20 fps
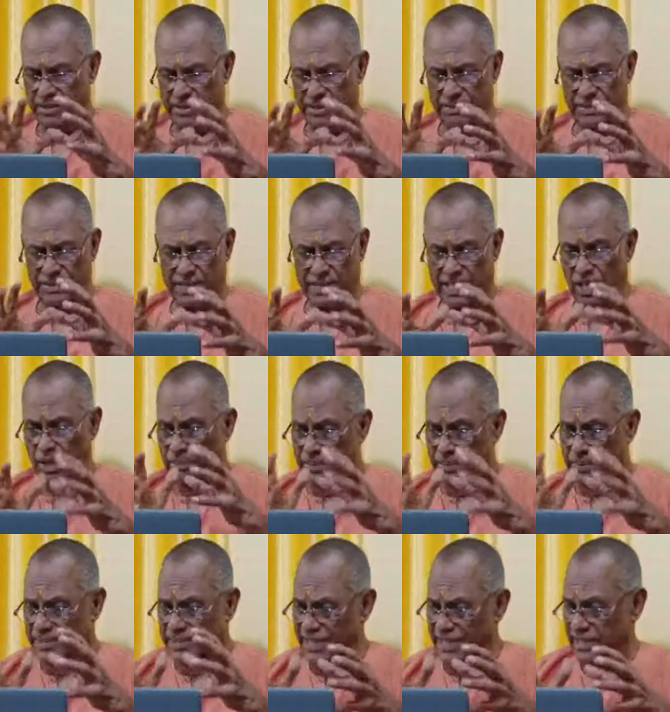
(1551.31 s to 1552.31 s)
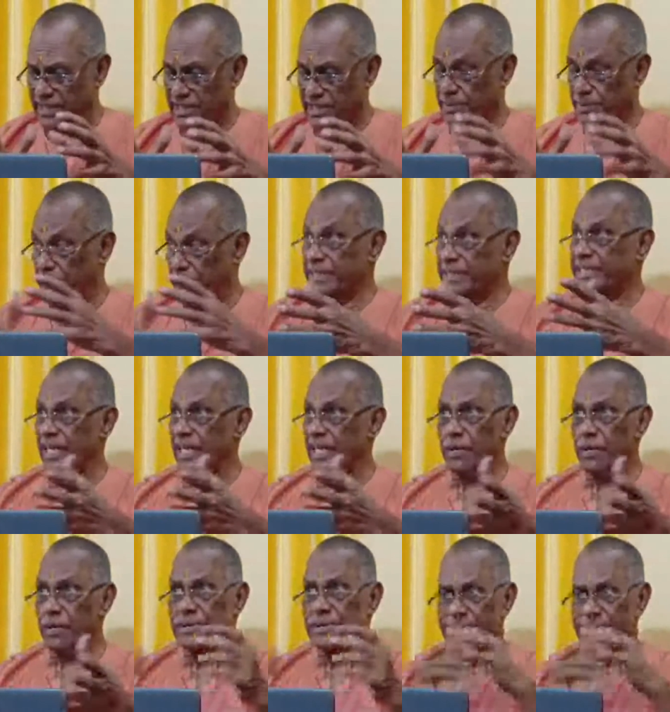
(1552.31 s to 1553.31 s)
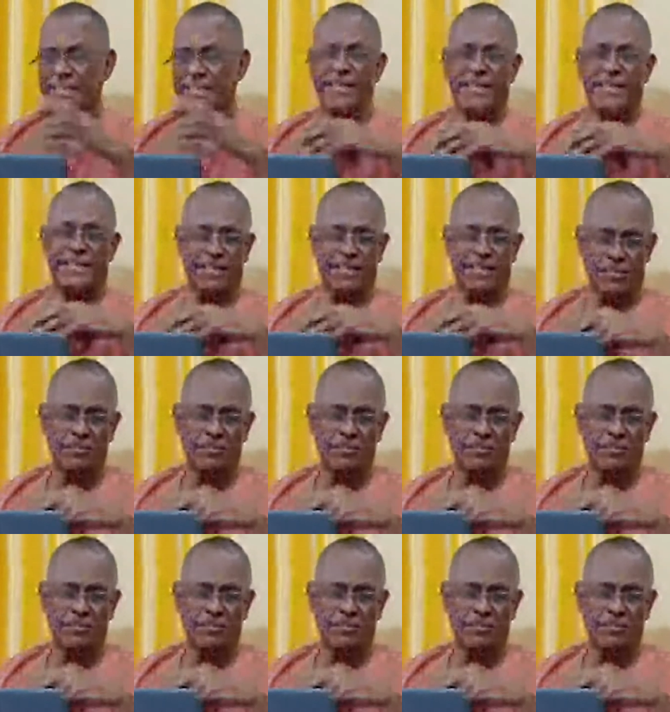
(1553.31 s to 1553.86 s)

which cannot be seen. The space cannot be seen, no.